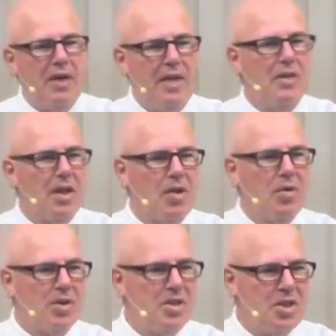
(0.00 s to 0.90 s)
in the
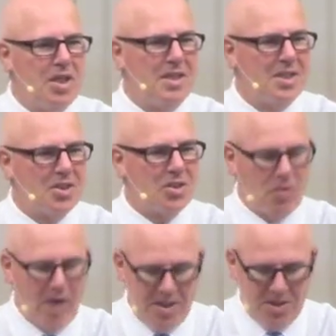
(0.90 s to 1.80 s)
Lord Jesus
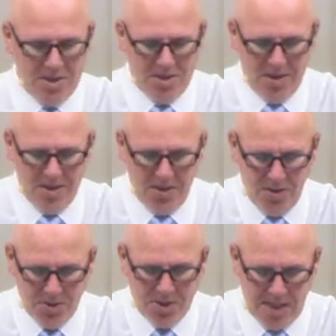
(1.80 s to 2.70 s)
Christ,
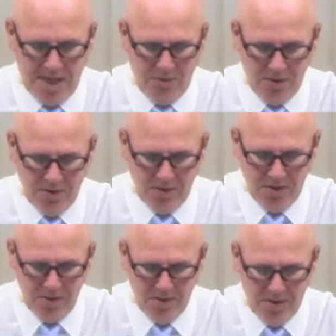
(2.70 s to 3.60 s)
your Savior,
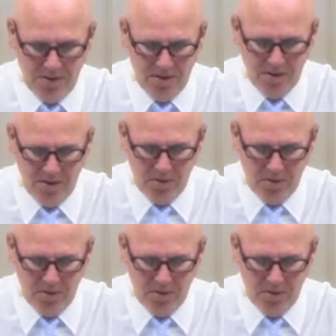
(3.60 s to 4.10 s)
who